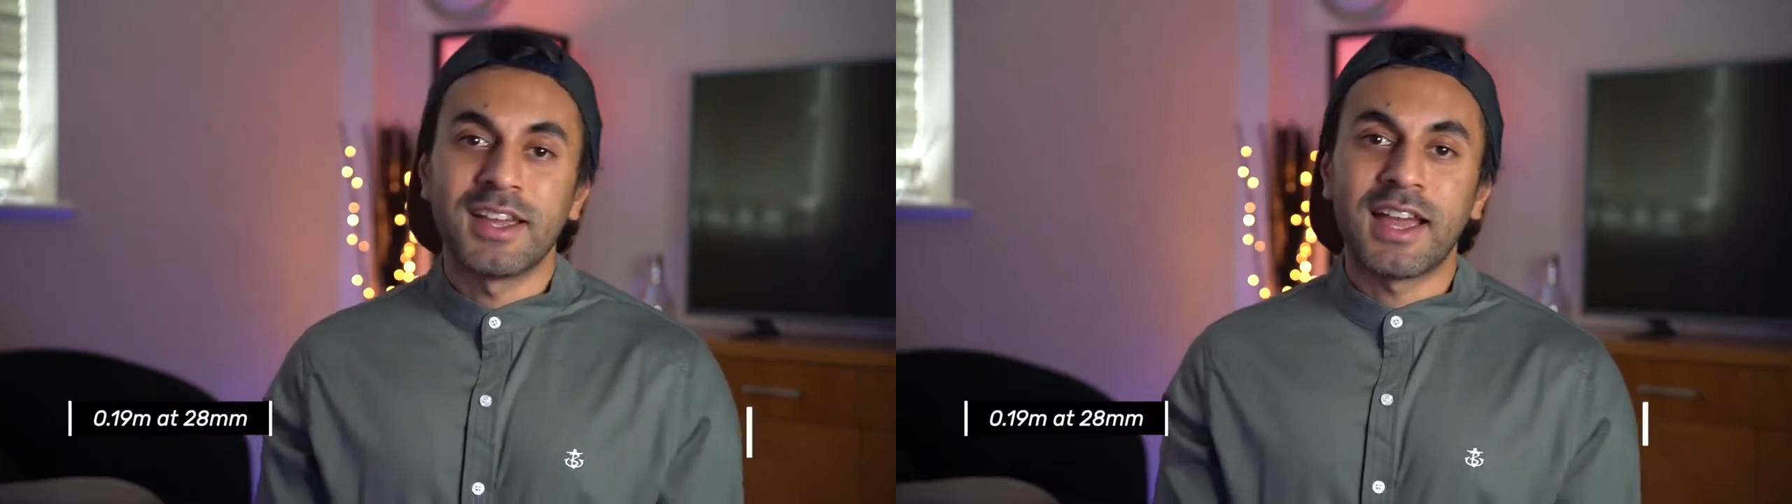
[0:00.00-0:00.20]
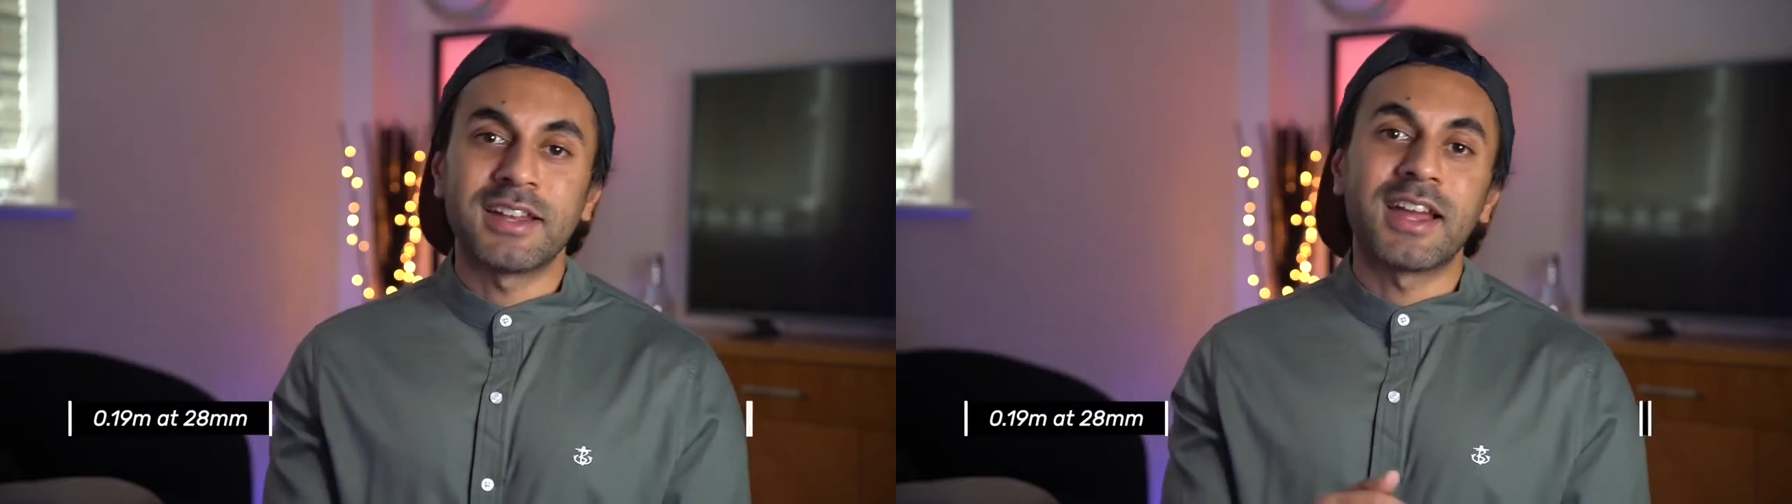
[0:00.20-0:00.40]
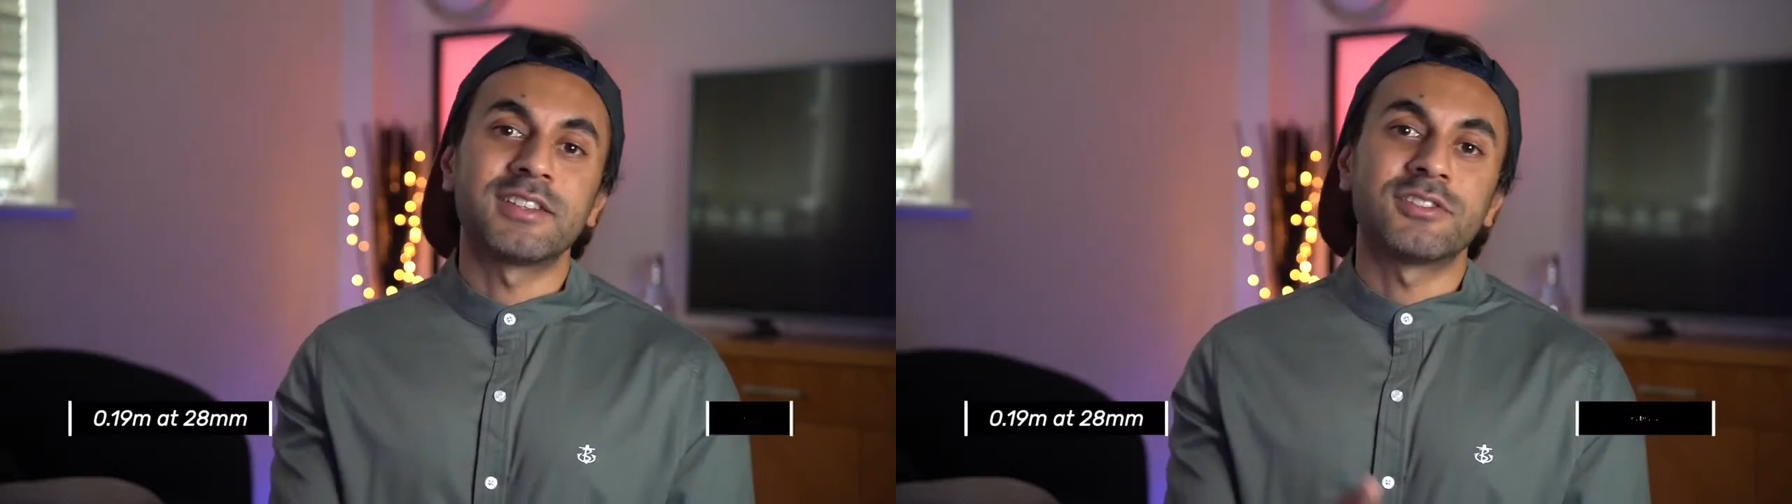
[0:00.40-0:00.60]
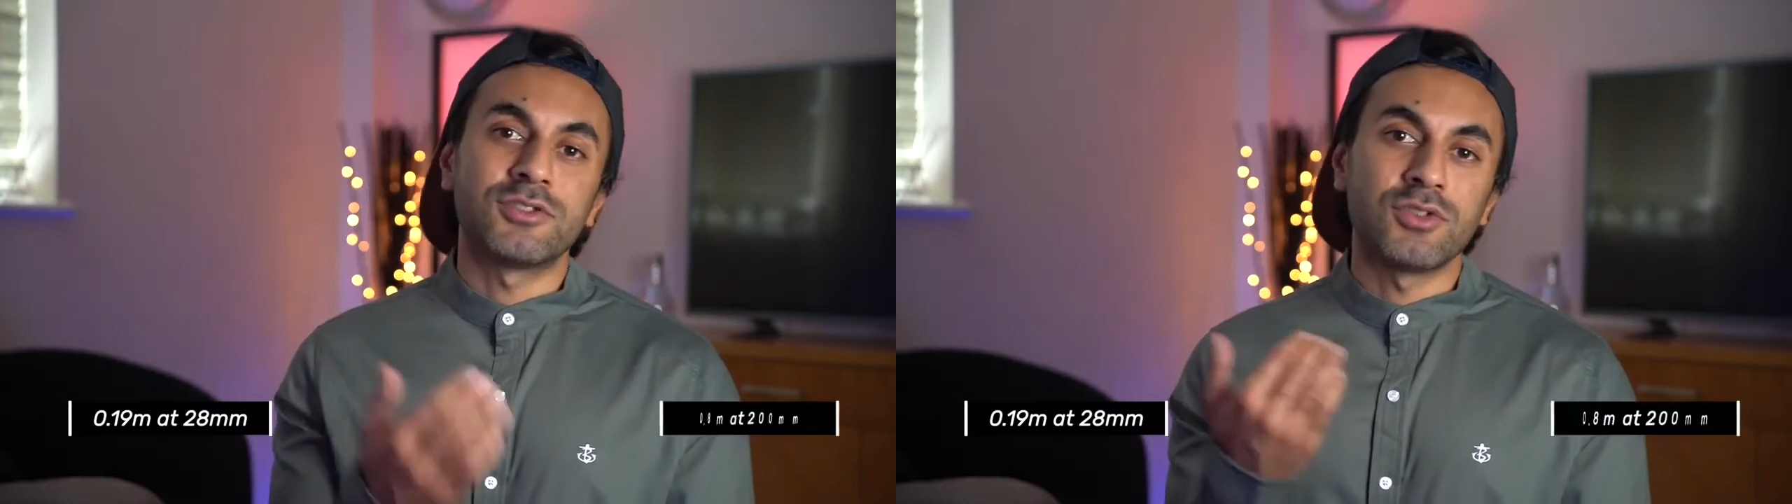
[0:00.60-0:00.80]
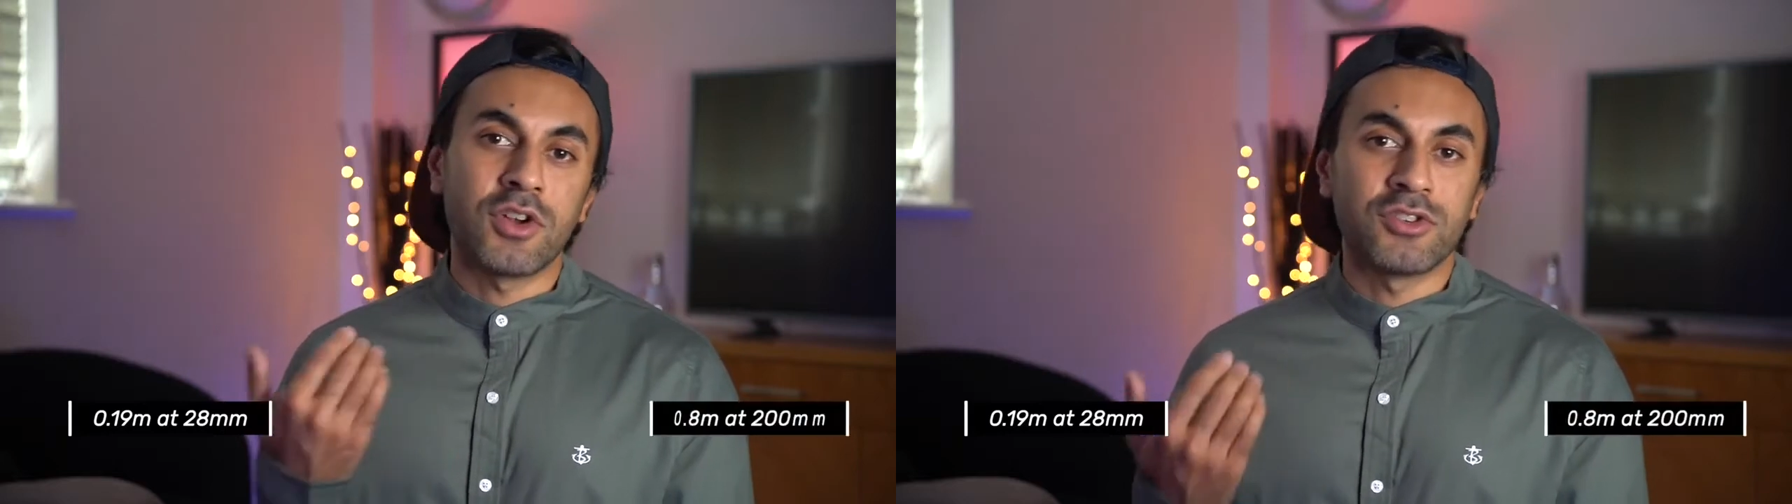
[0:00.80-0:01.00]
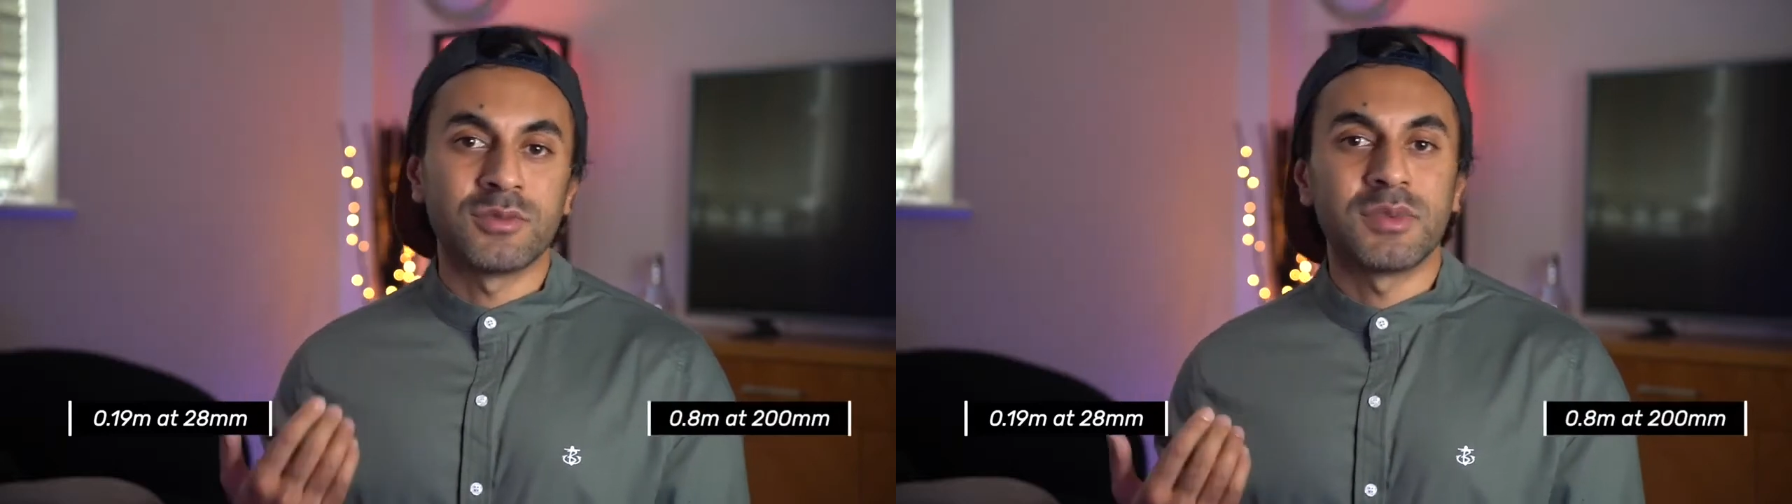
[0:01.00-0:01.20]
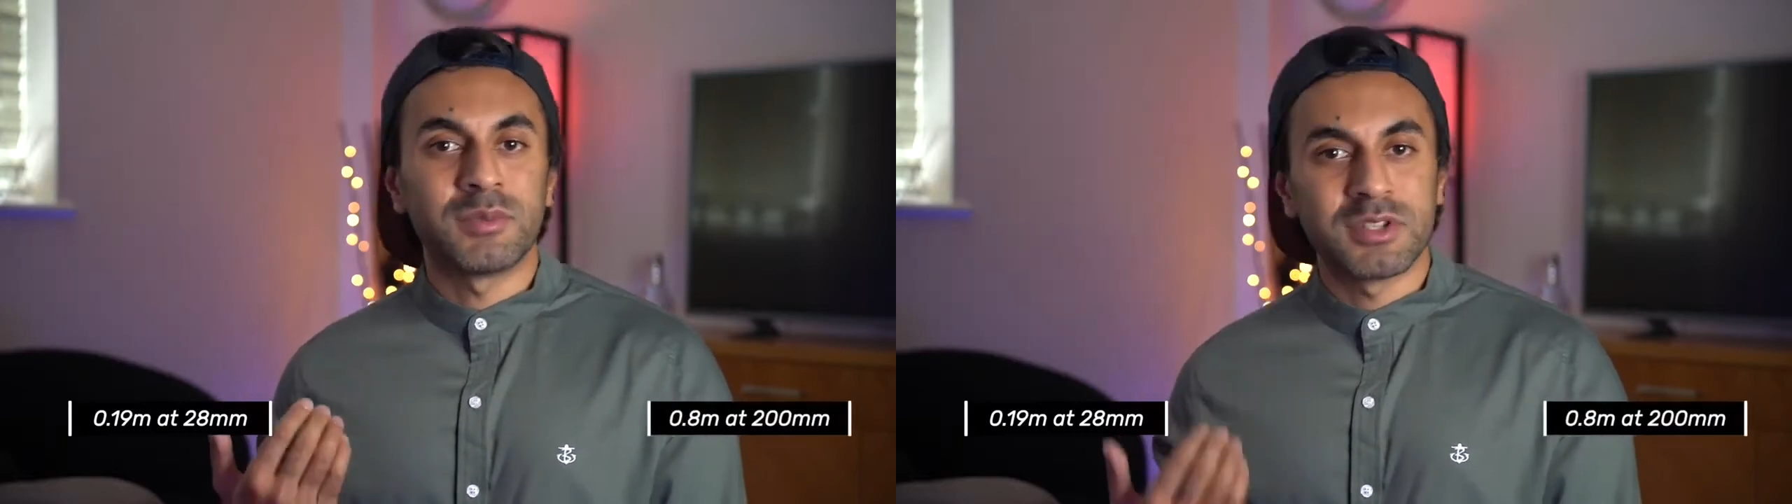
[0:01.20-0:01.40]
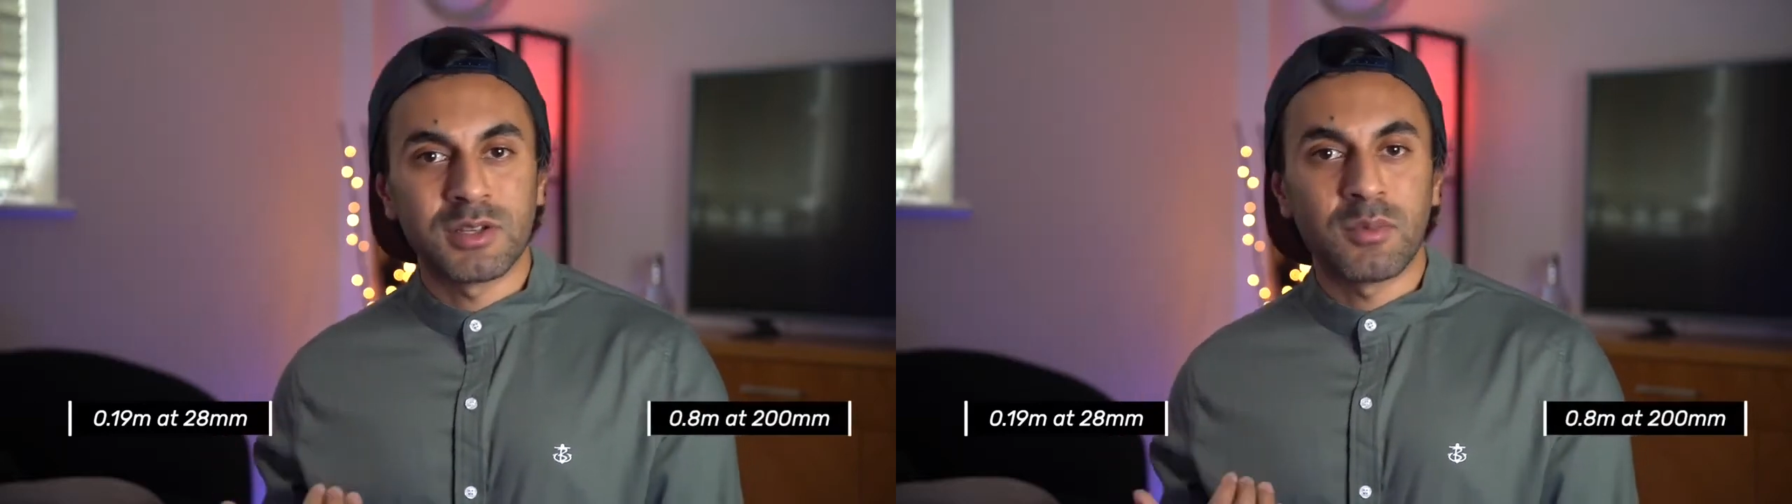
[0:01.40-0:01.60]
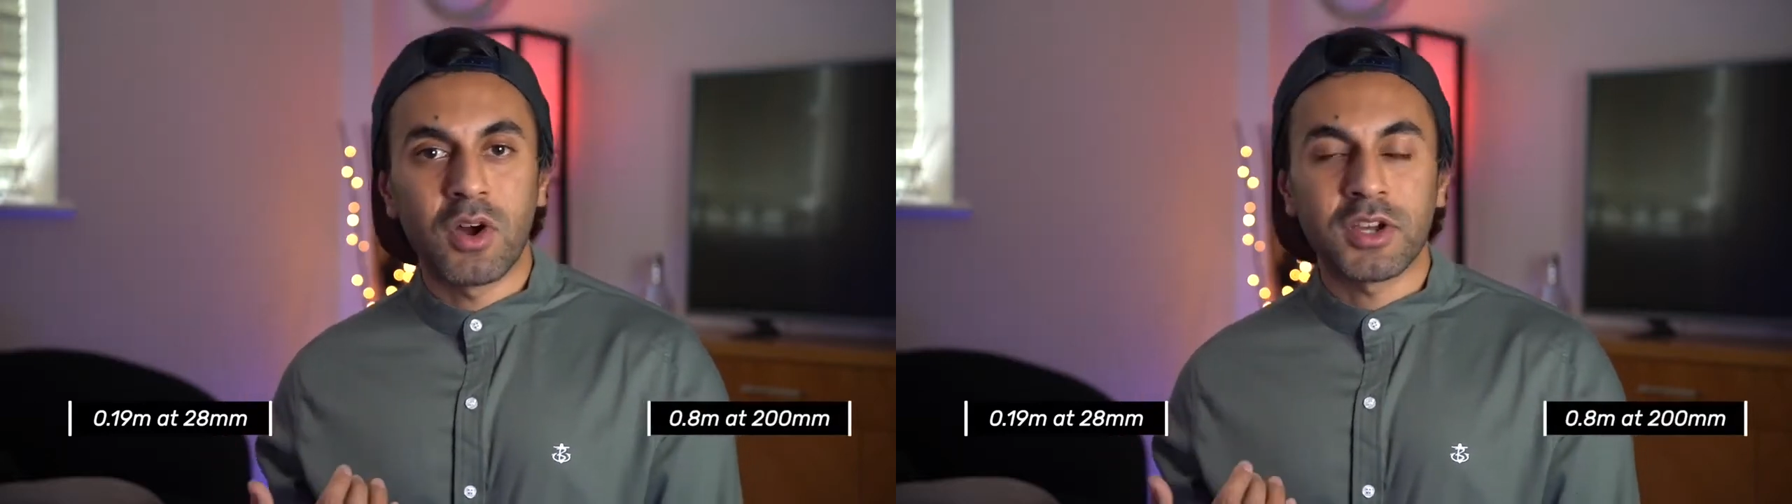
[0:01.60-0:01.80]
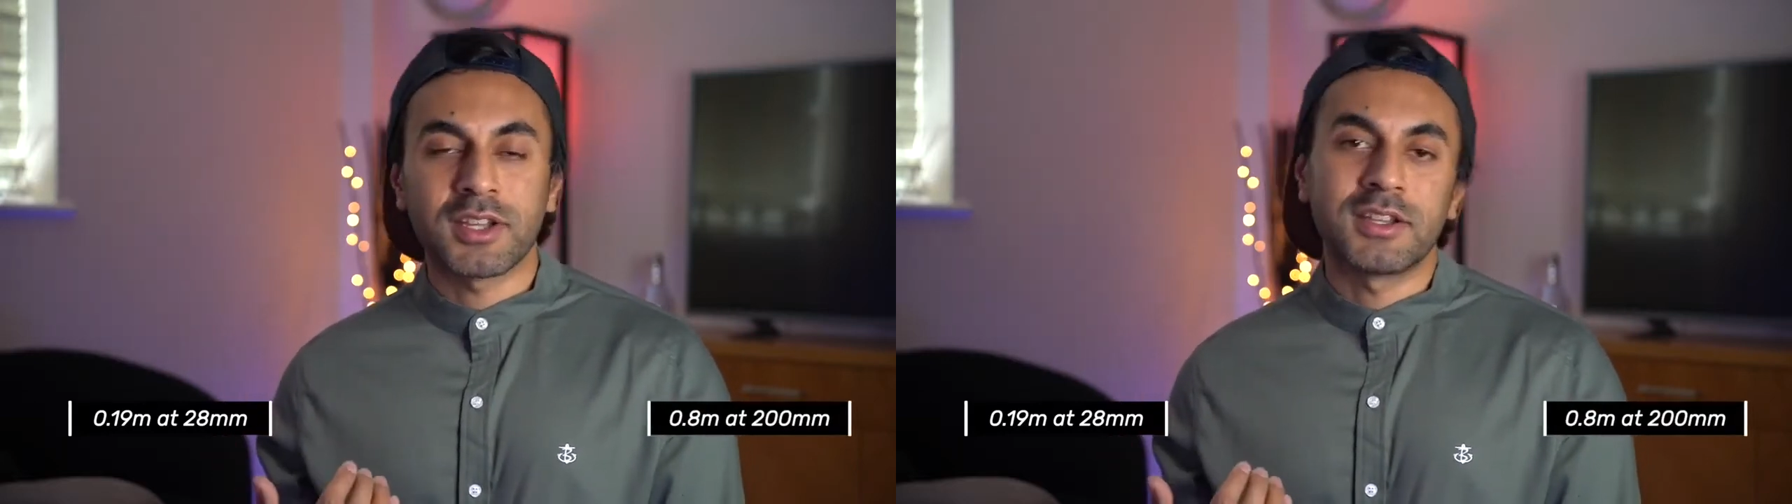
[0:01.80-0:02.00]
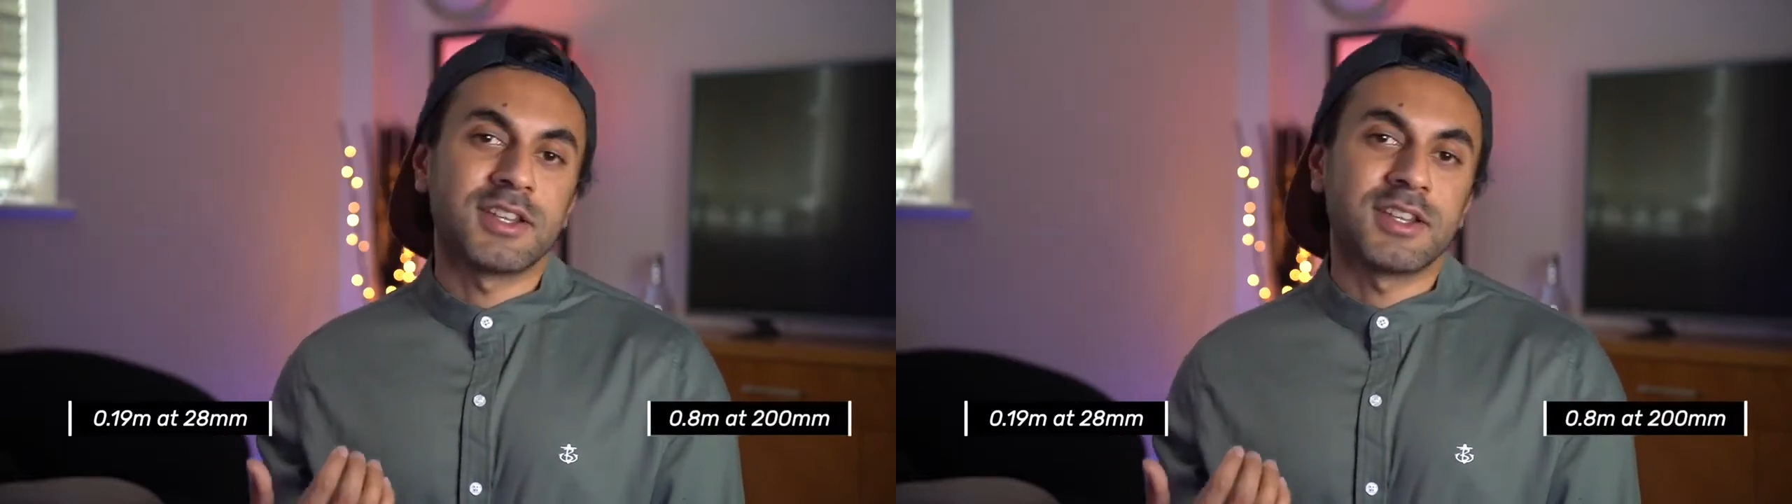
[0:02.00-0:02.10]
and at the 200mm mark